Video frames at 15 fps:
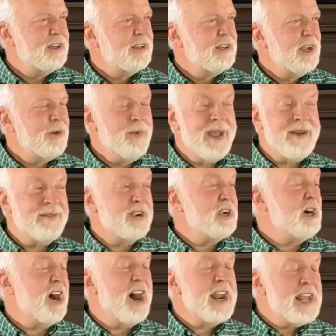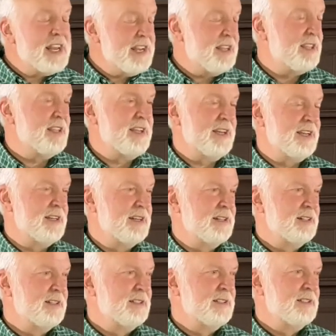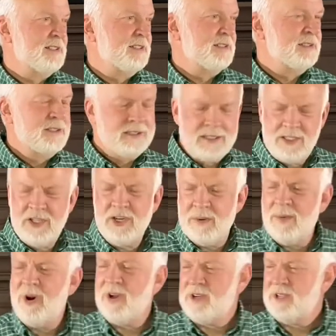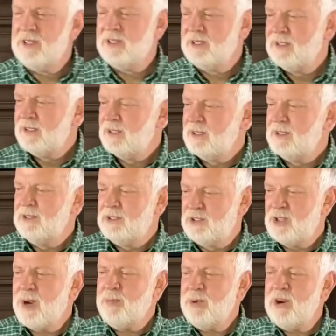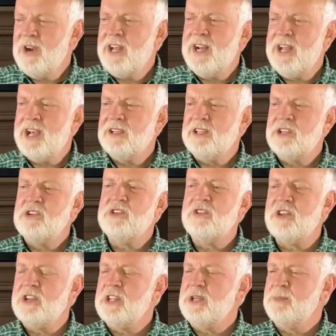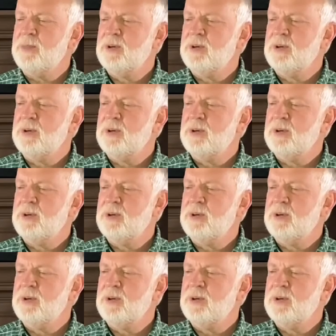and we haven't caught anything. Come on, drop your net out into the deep.